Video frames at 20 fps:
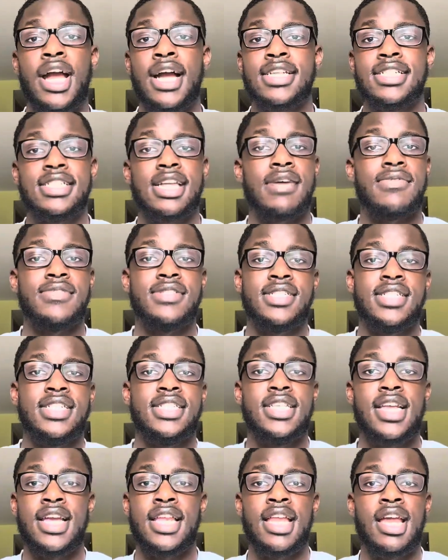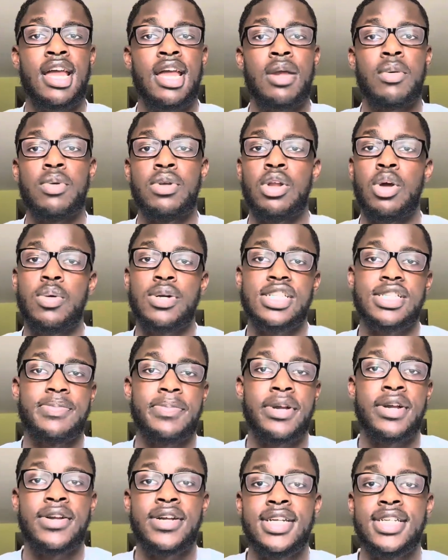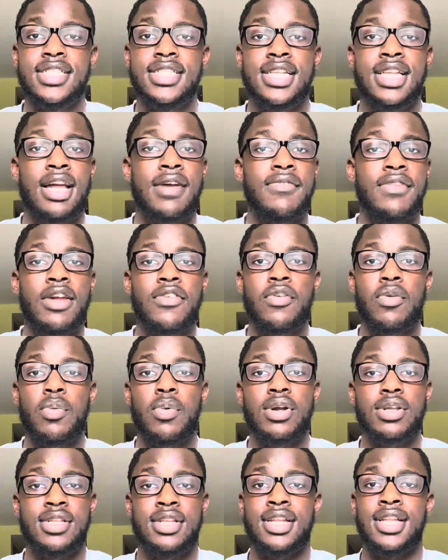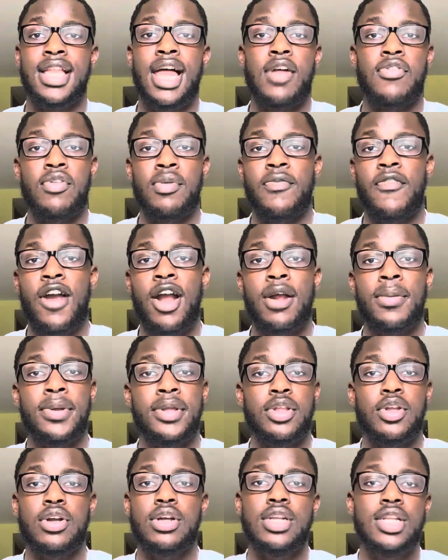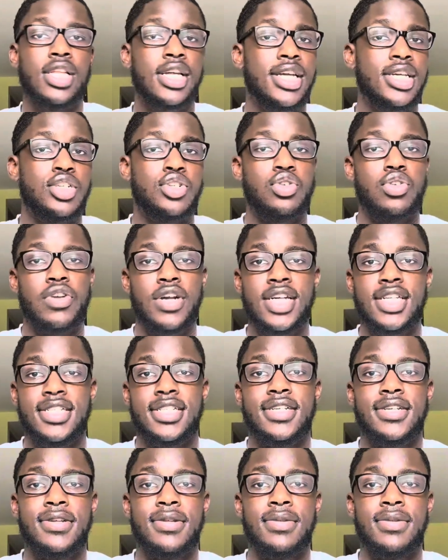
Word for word: I just have a CCNA with no experience and I've never worked in a live environment, they're gonna look at you crazy.